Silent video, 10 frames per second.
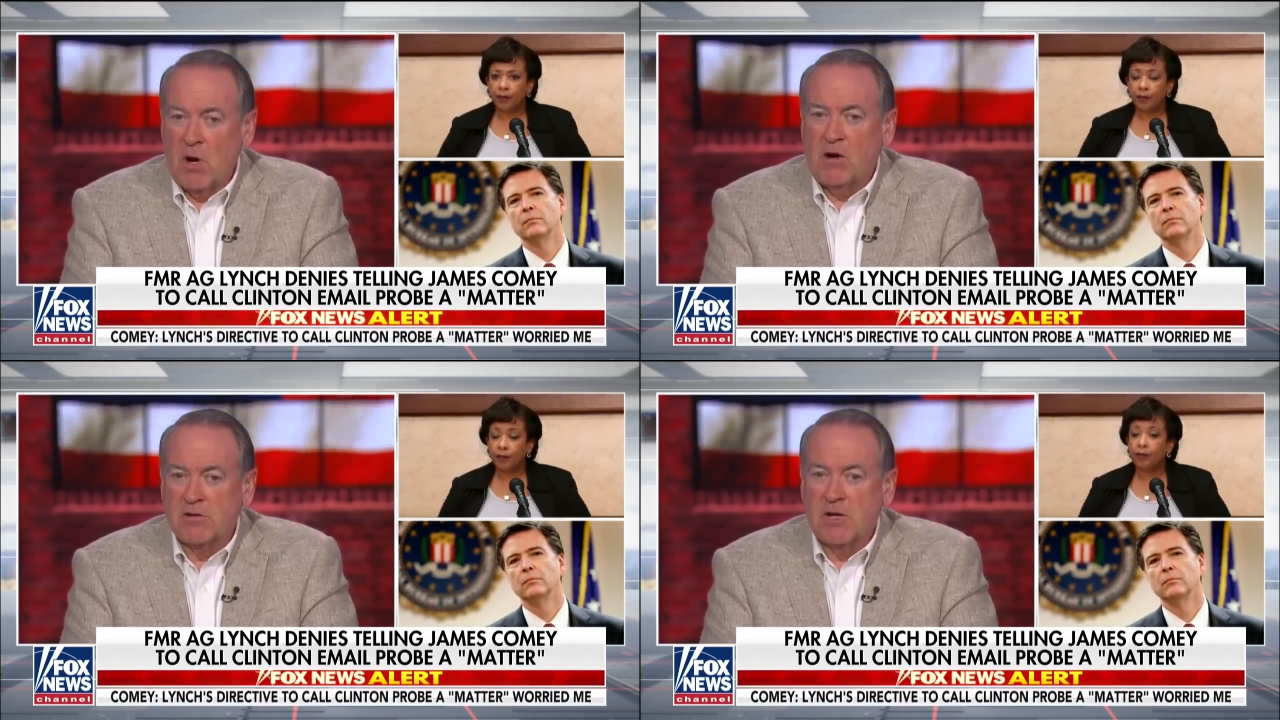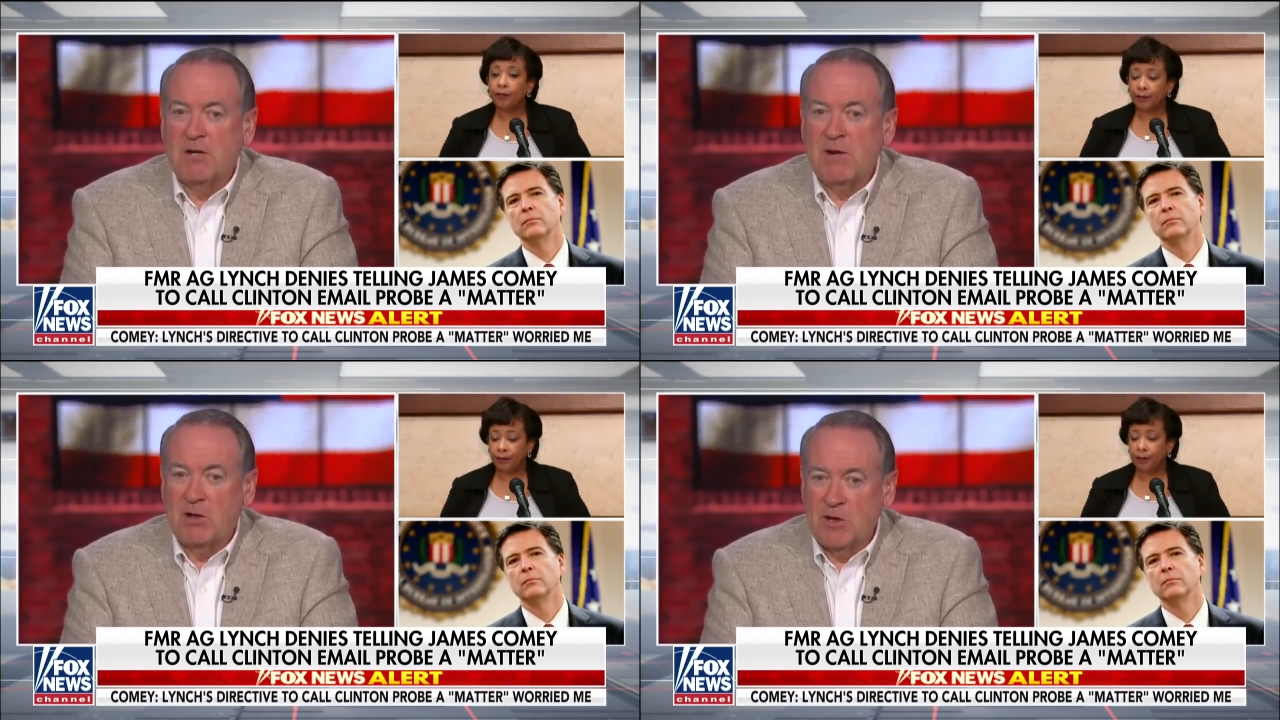Speaker 1: Barr is going to
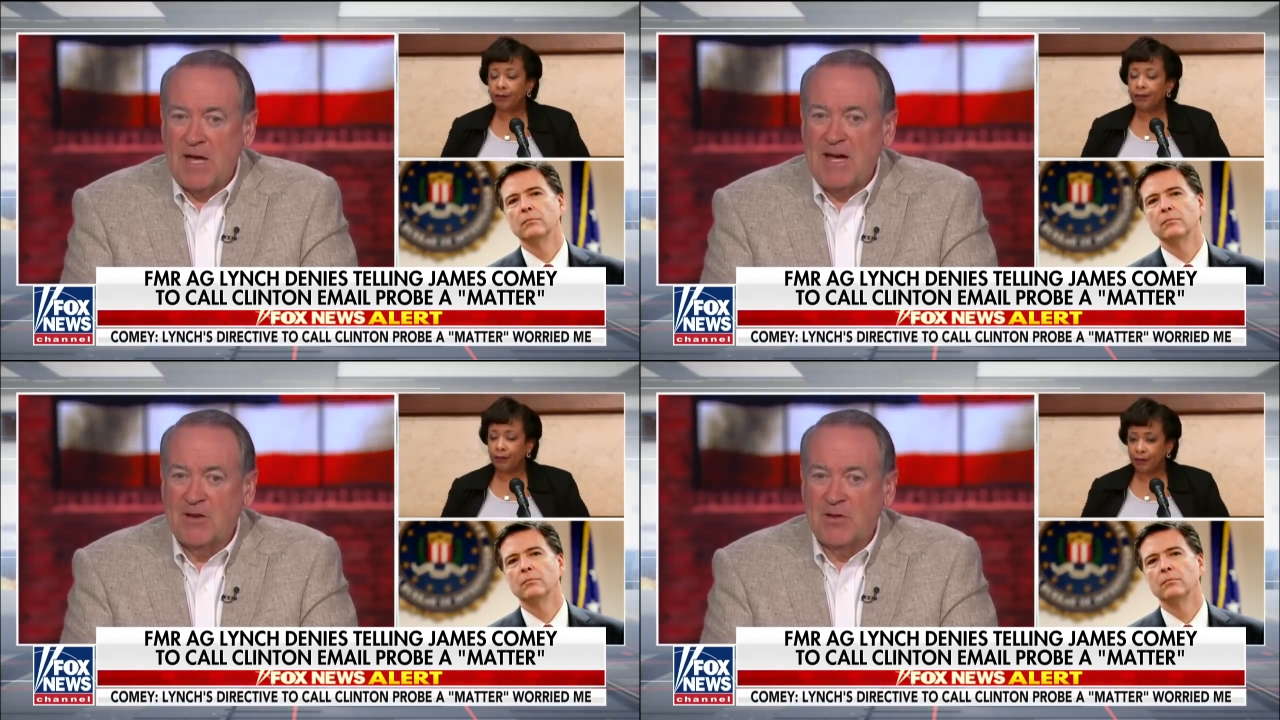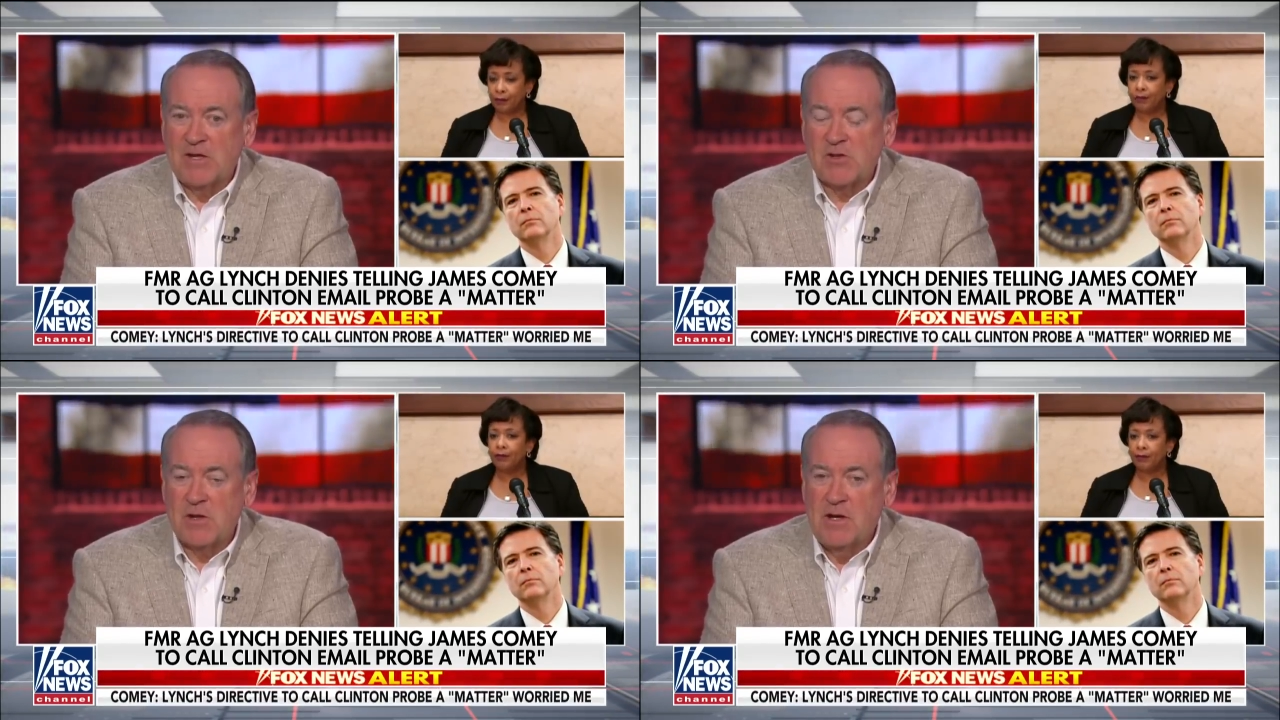be looking at
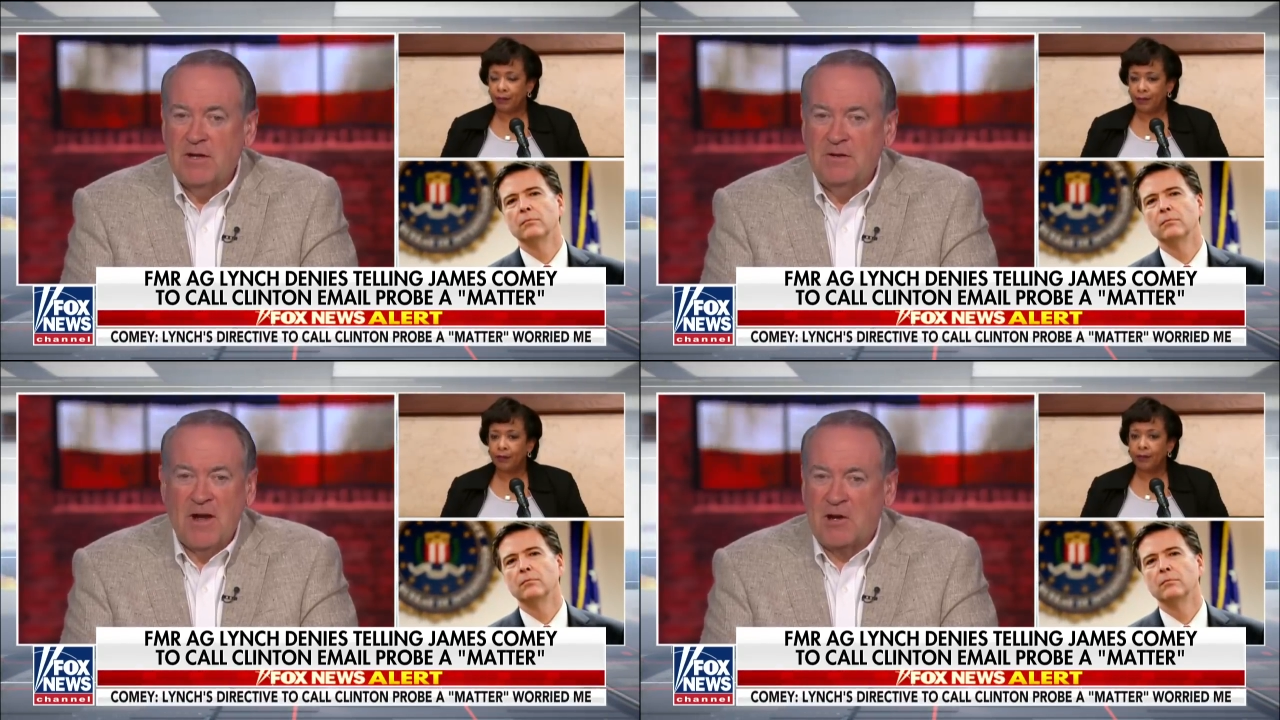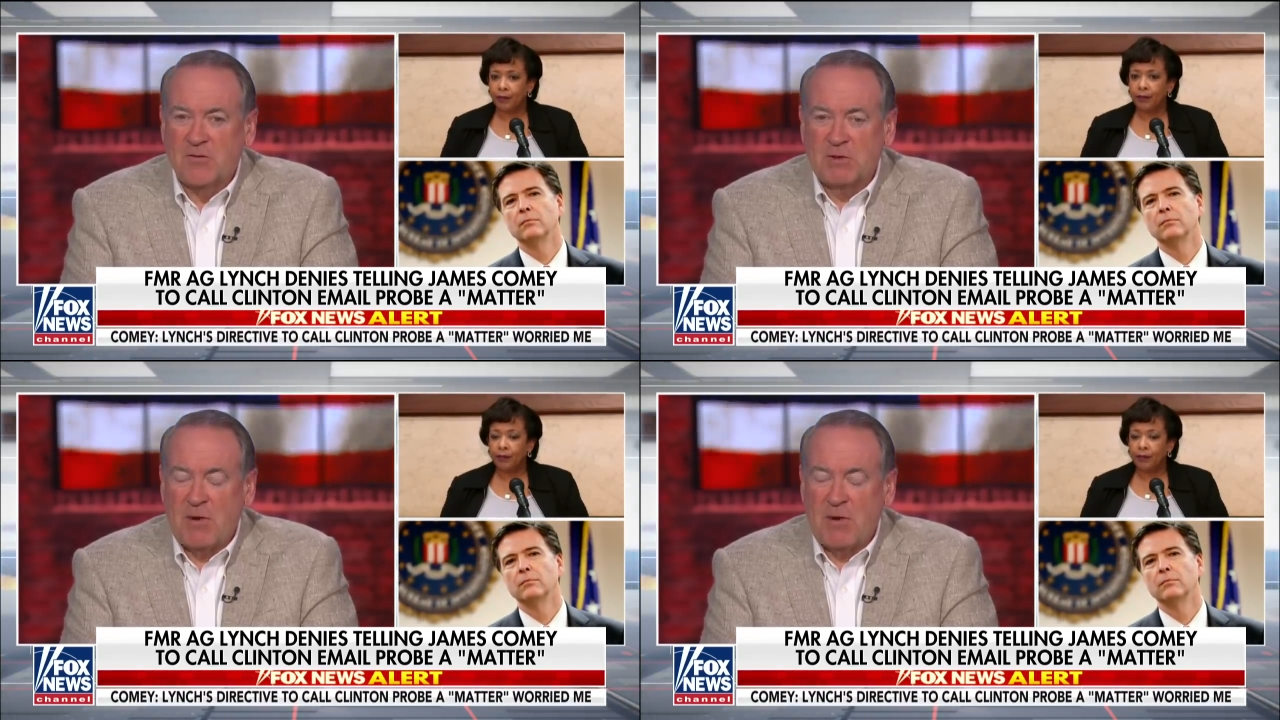this not over the